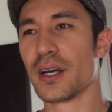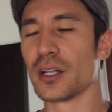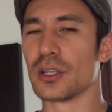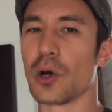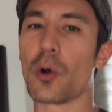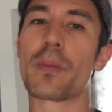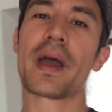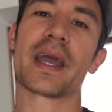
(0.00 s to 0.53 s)

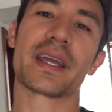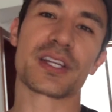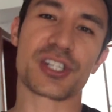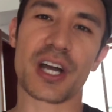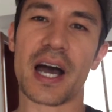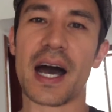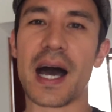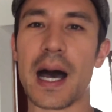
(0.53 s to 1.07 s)
low-paying
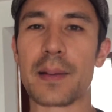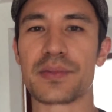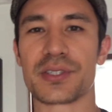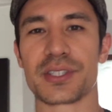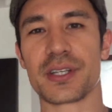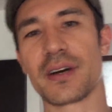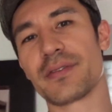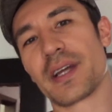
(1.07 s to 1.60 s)
jobs and
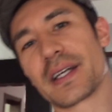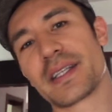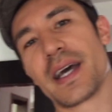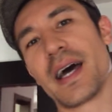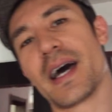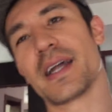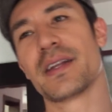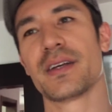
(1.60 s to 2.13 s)
stuff like
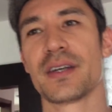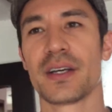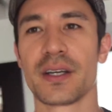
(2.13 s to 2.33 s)
that.